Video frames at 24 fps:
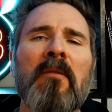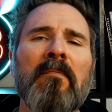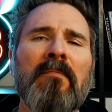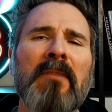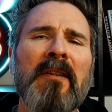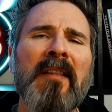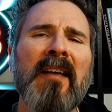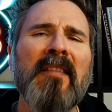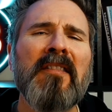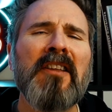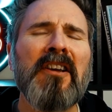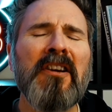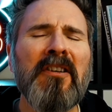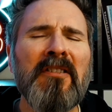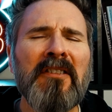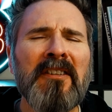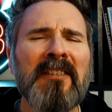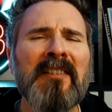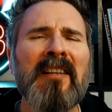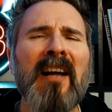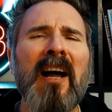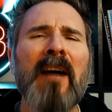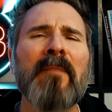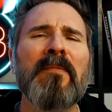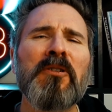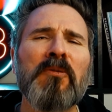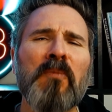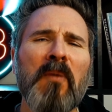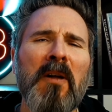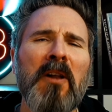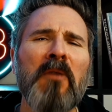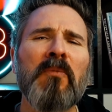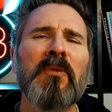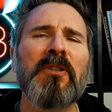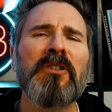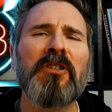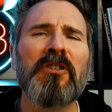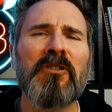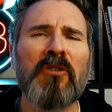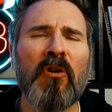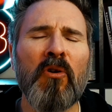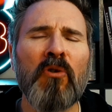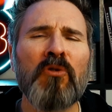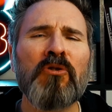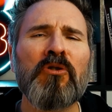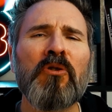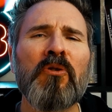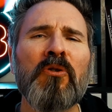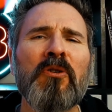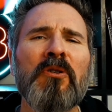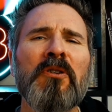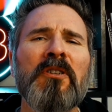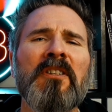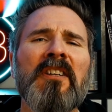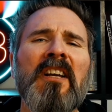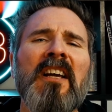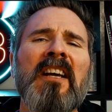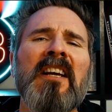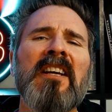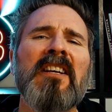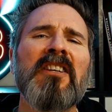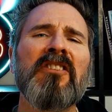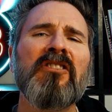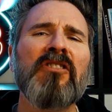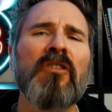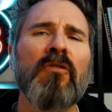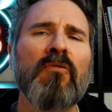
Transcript: But then the other time as well, which is also good, is